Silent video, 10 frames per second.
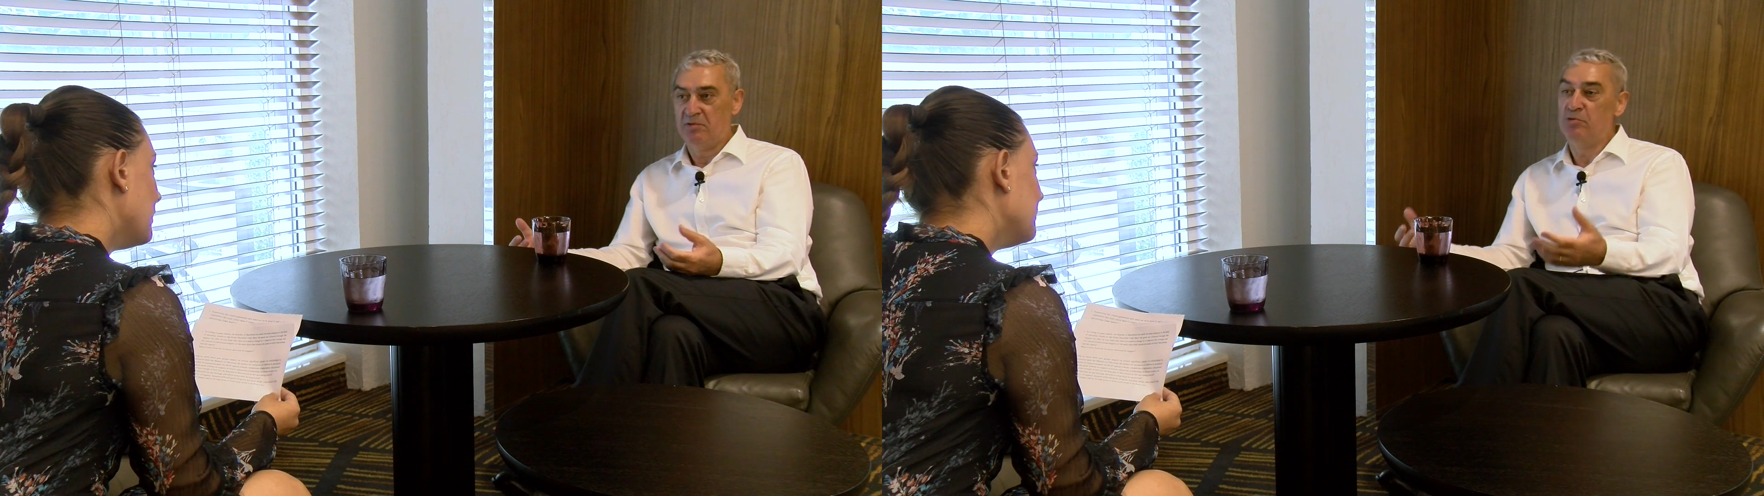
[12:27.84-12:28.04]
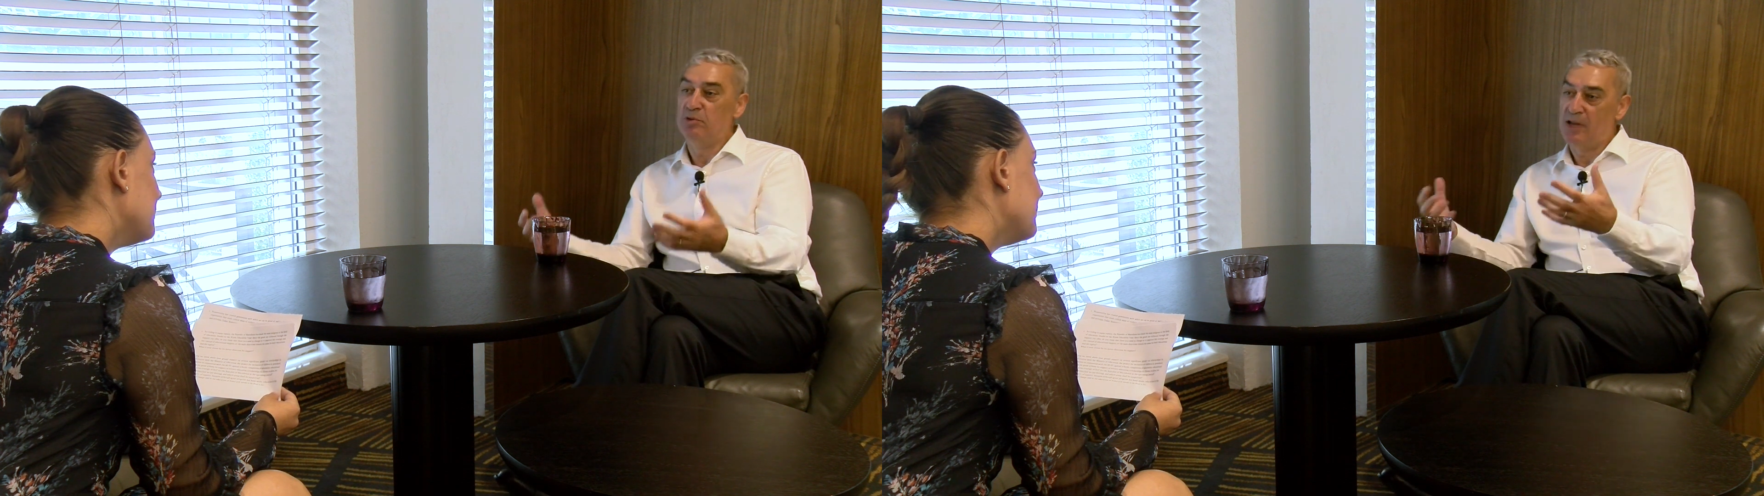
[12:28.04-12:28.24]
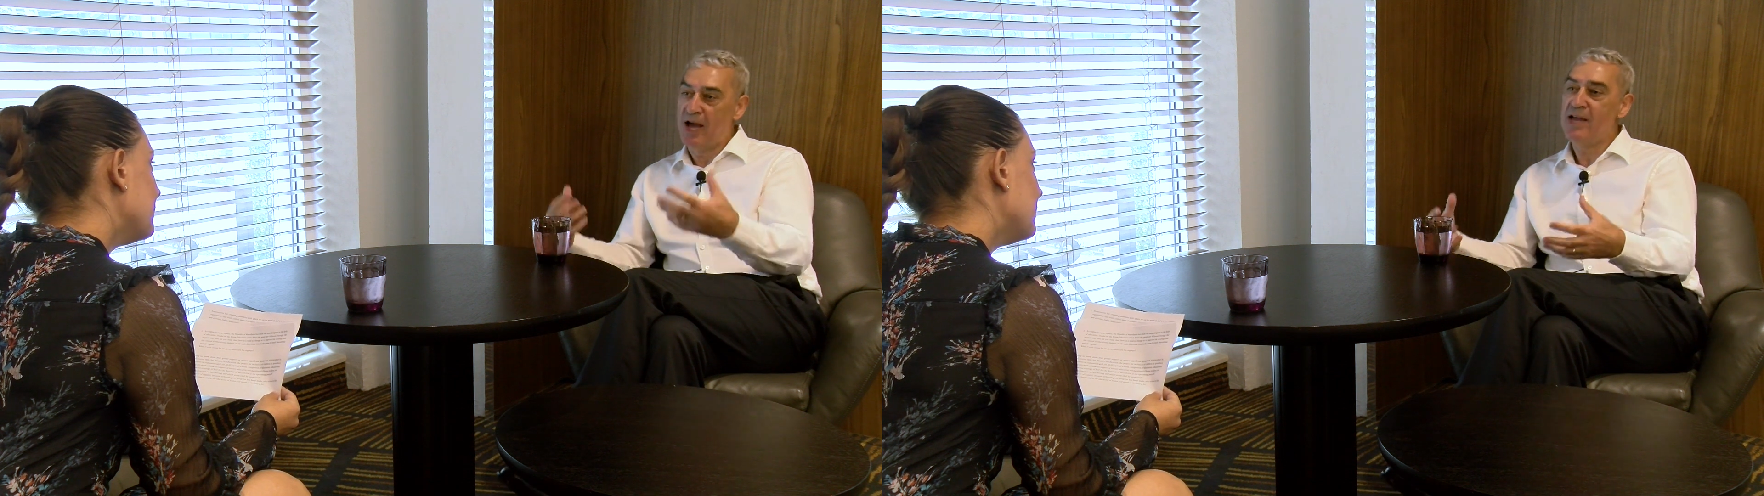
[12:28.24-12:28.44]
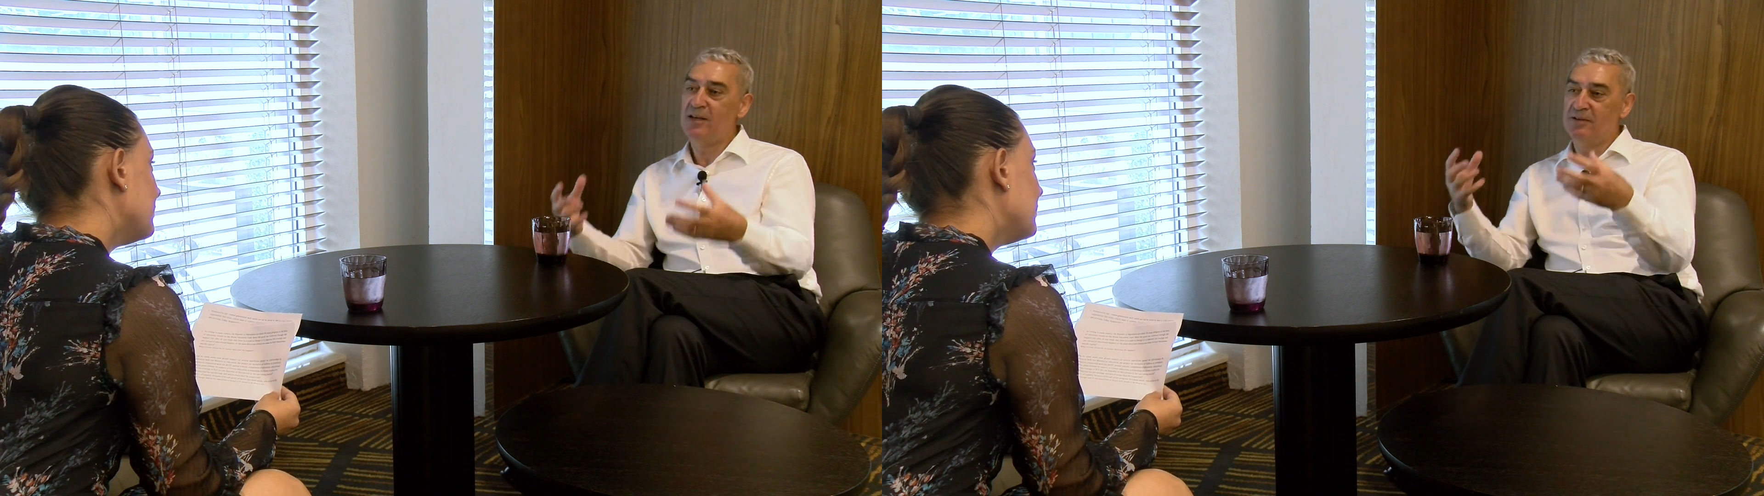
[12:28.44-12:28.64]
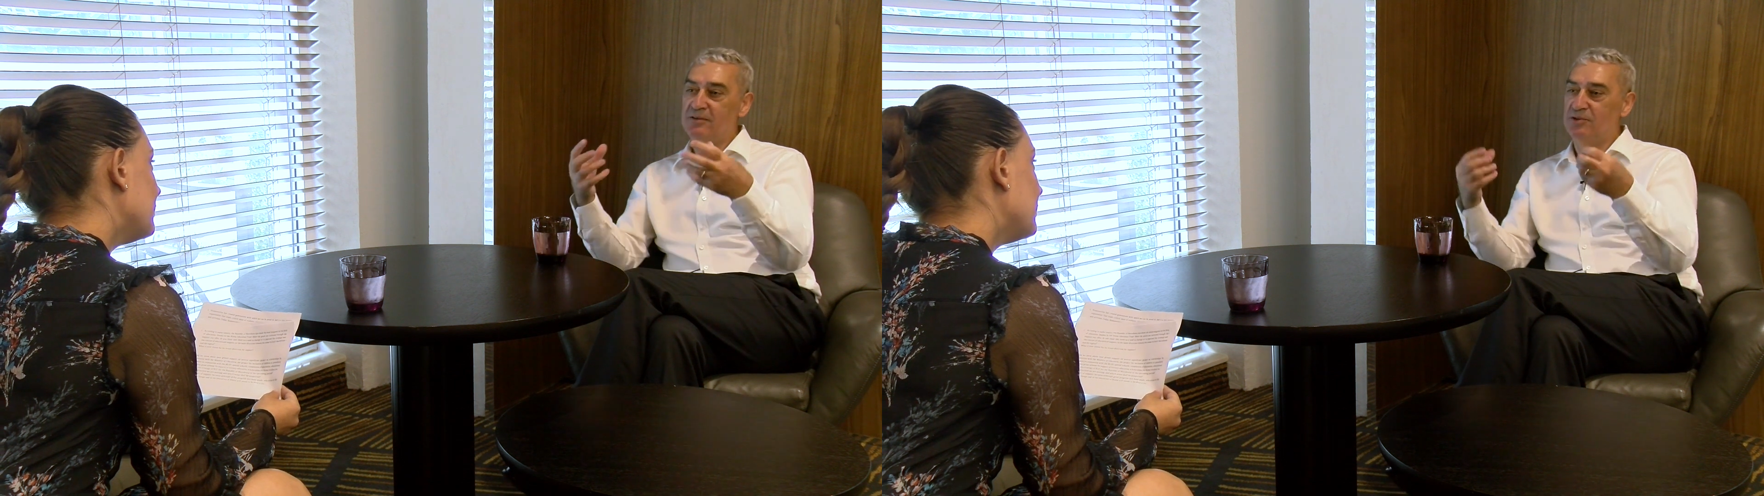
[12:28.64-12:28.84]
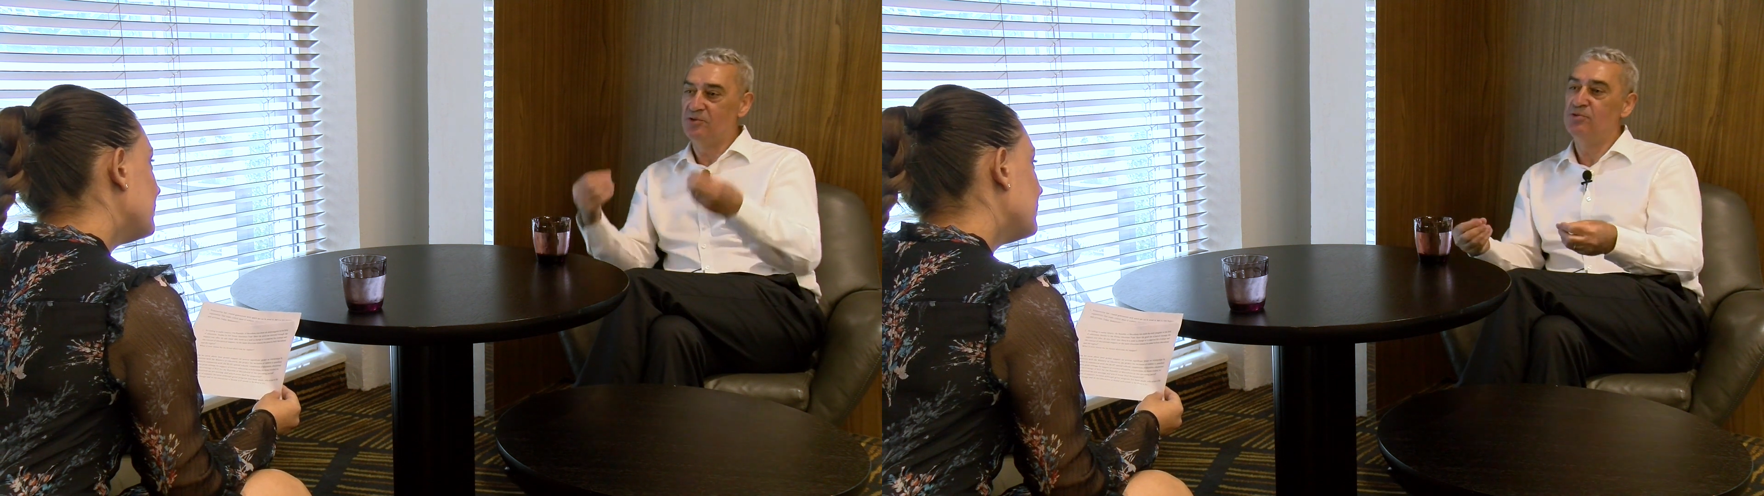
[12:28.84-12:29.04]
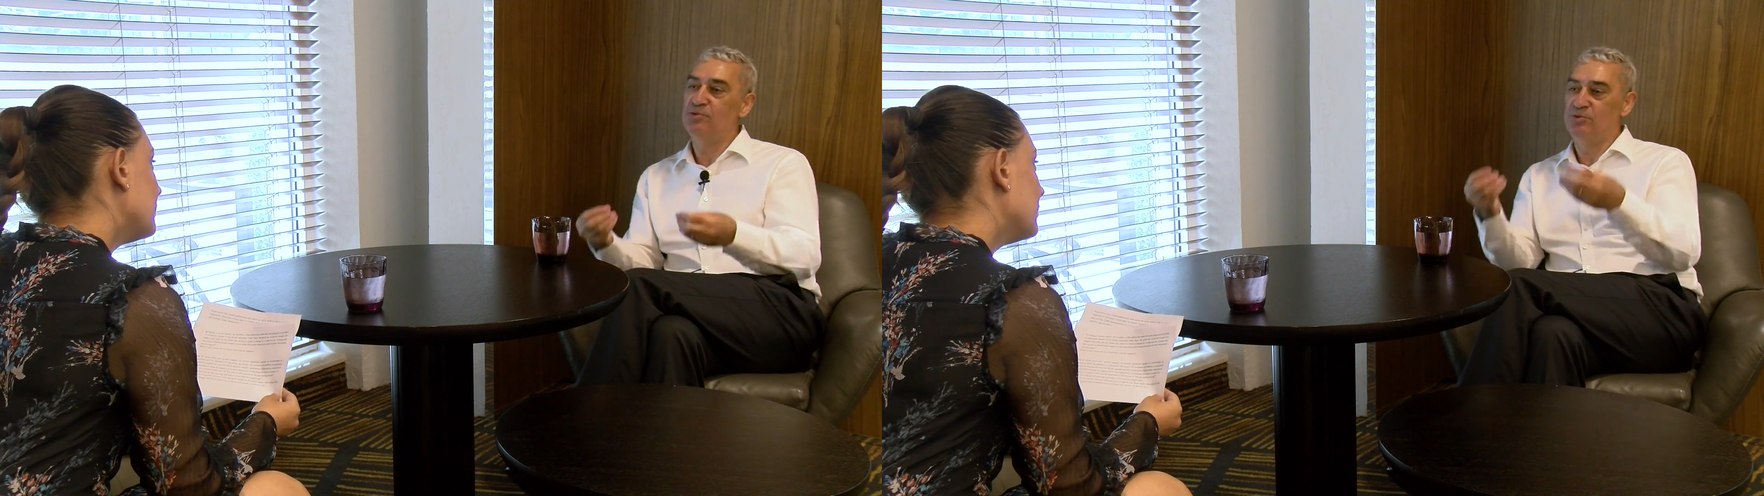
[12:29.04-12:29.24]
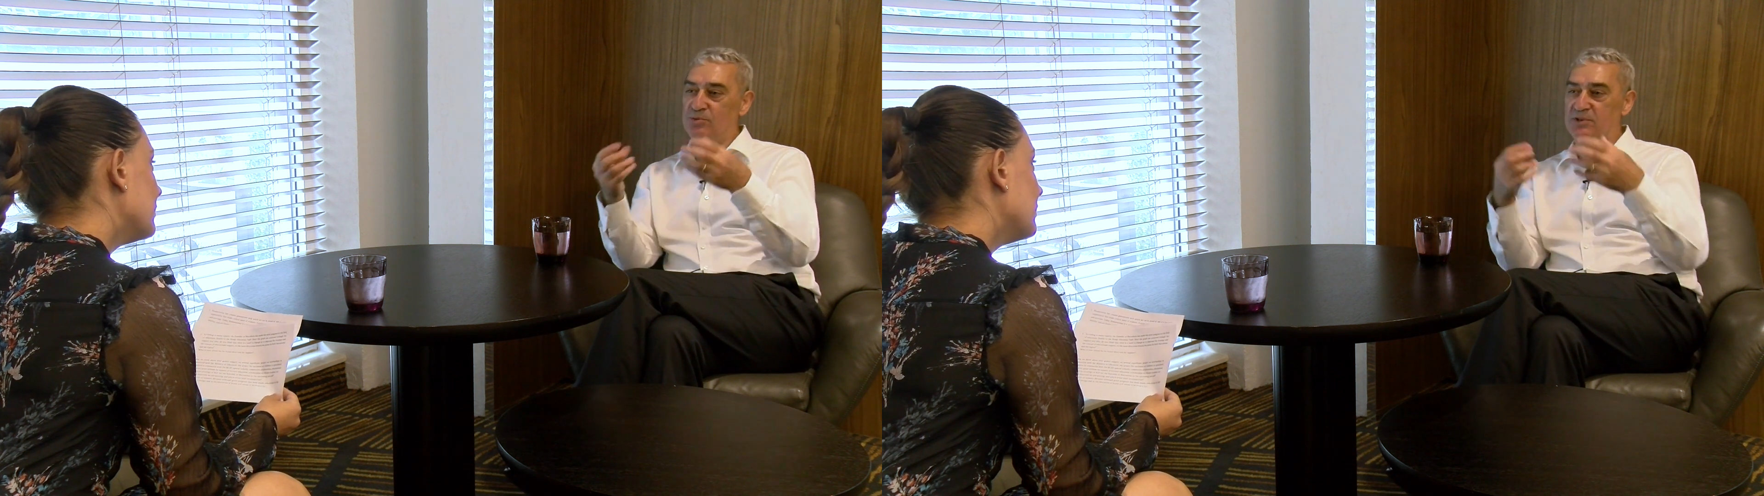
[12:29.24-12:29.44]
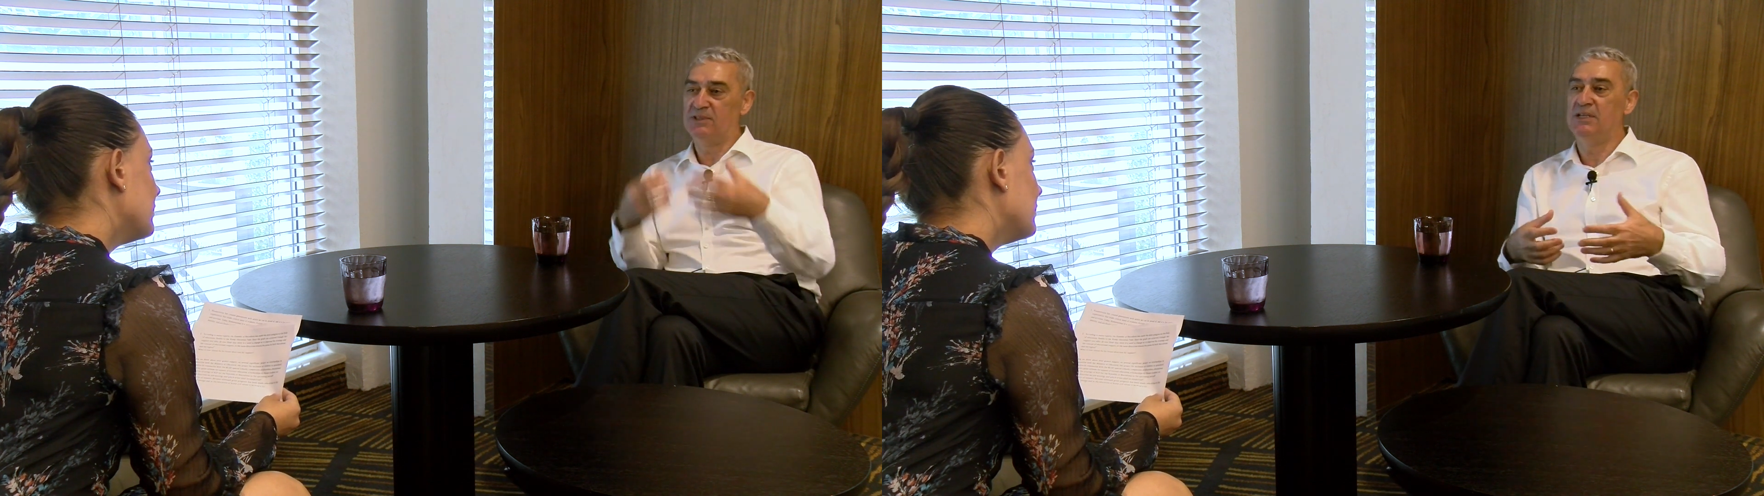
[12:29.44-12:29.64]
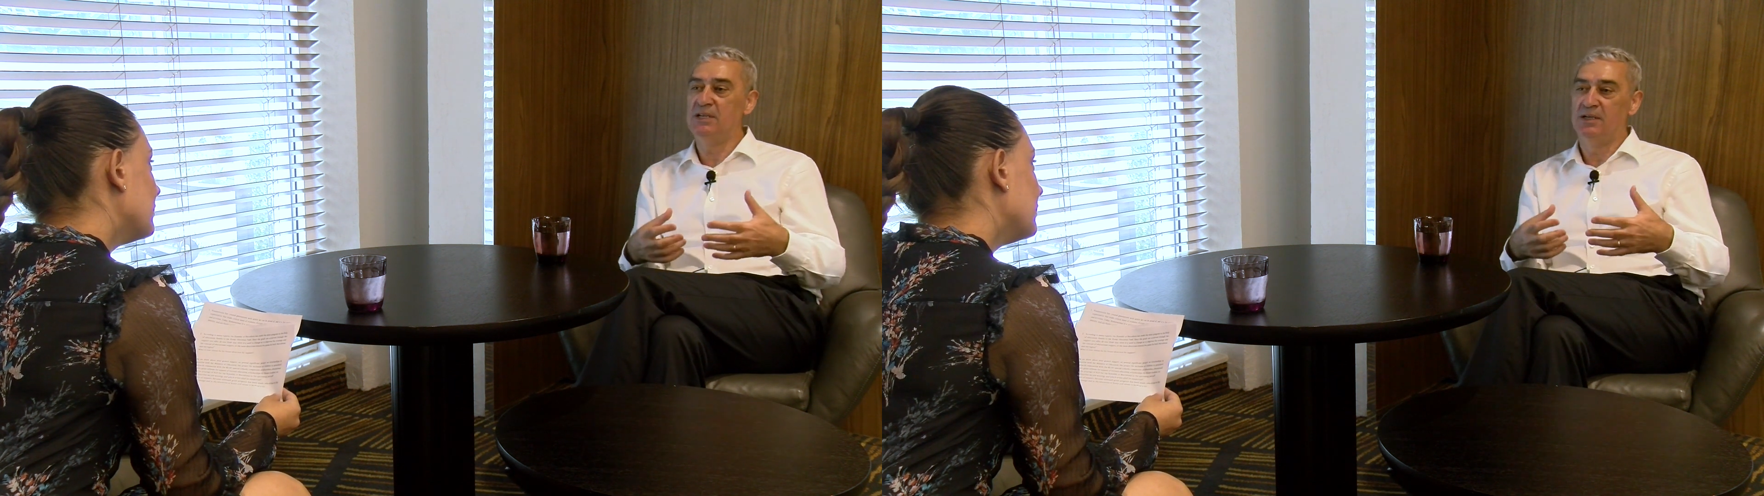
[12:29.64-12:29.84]
we would like you to
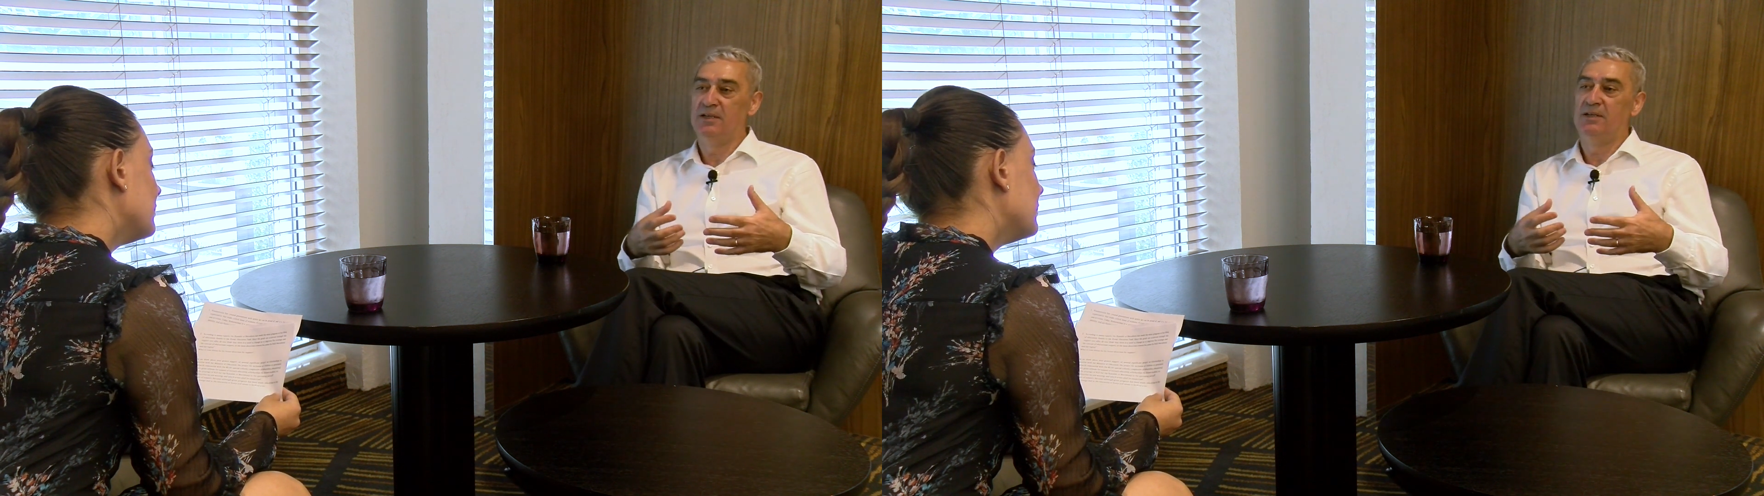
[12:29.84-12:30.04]
see